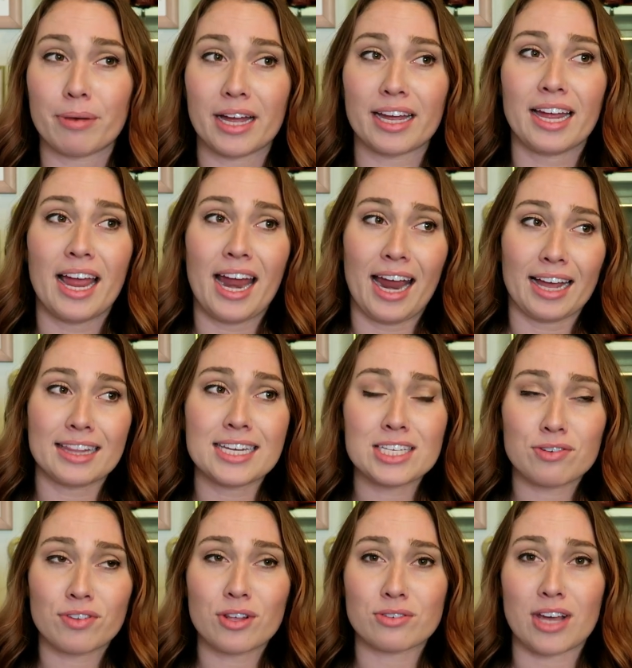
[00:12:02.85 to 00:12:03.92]
But at
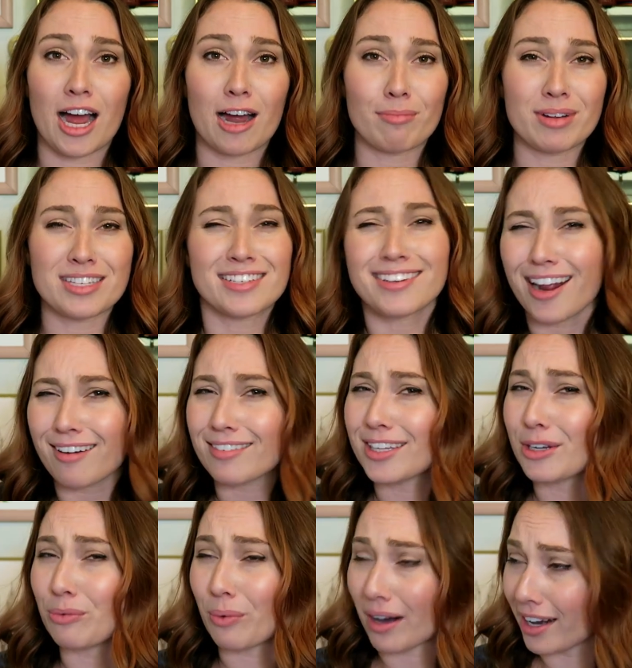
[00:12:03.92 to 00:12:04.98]
least for those hot months, you're not
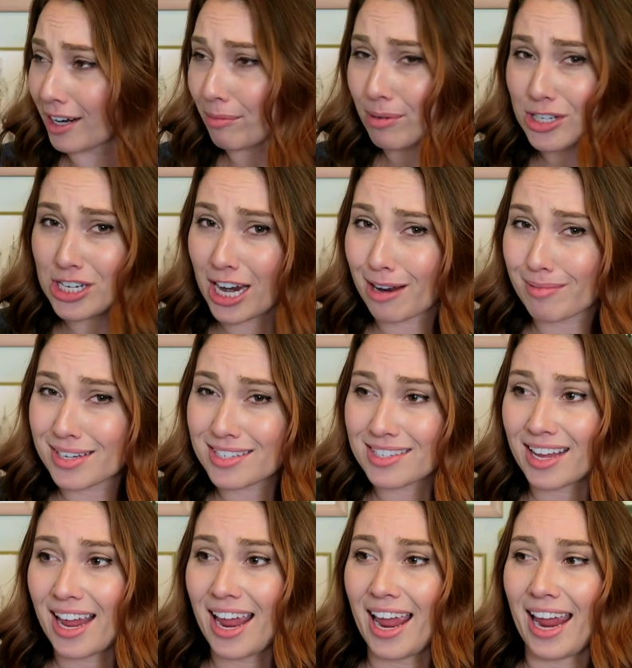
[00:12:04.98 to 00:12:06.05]
really wearing
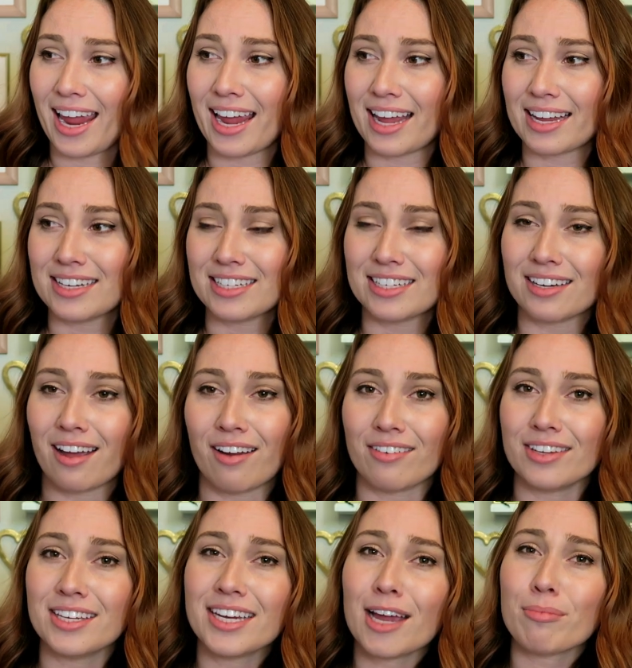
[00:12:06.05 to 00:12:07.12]
pajamas, and you
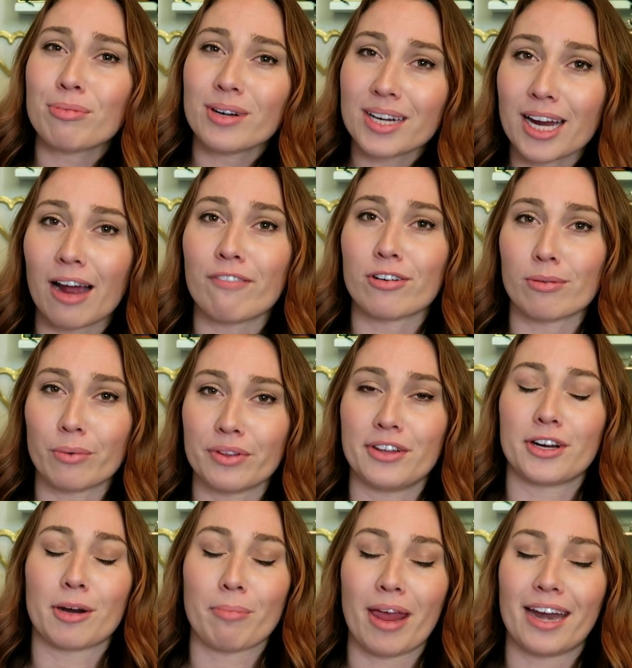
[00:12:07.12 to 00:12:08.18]
know, you get pretty comfortable
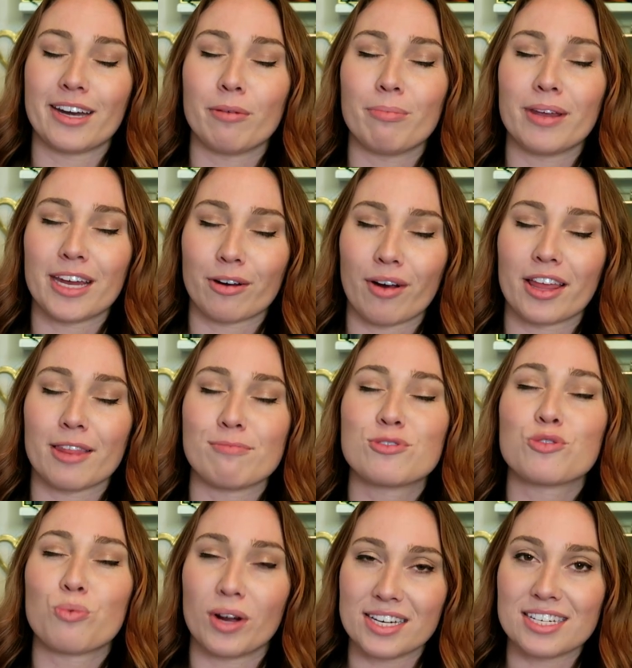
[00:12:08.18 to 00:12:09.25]
with your companion being around them
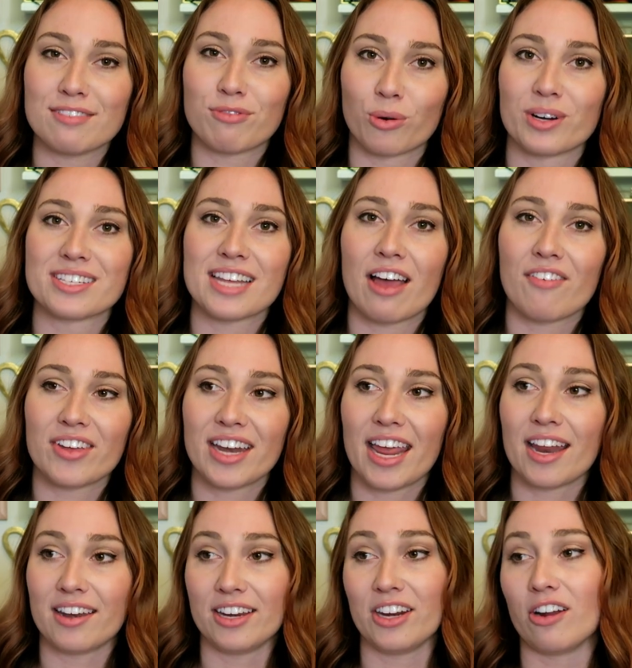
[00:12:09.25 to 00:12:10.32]
twenty-four seven,
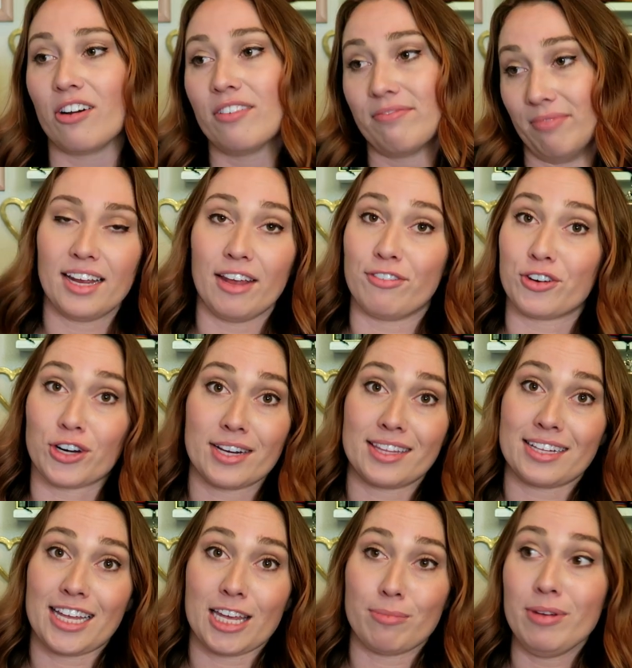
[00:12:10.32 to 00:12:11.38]
and you know, if you're
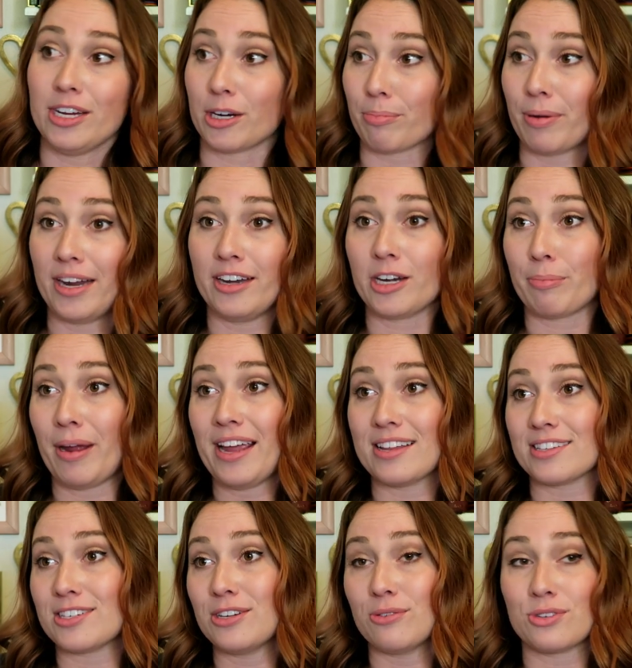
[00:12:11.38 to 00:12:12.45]
anything like me, you're peeing your
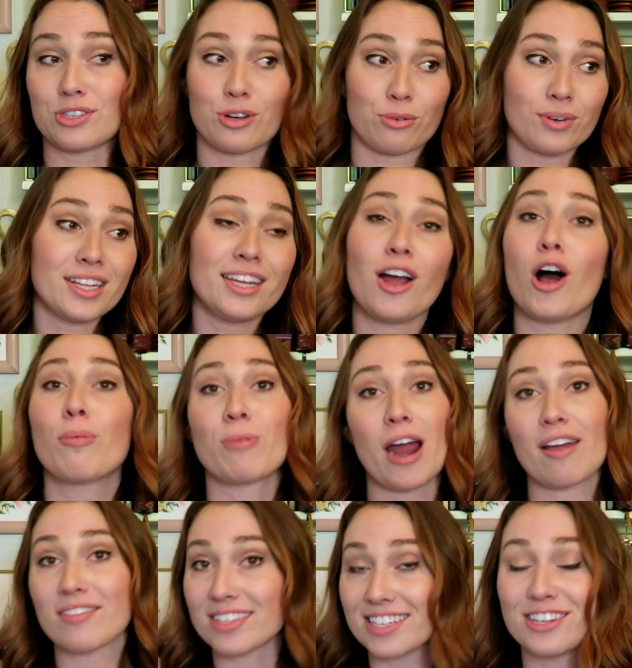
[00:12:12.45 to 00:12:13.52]
pants too, so really all
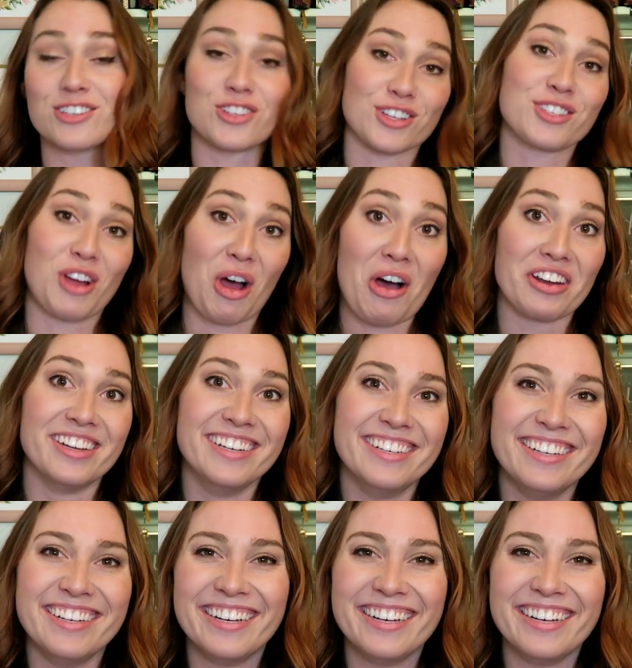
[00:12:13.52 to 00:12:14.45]
privacy is just gone.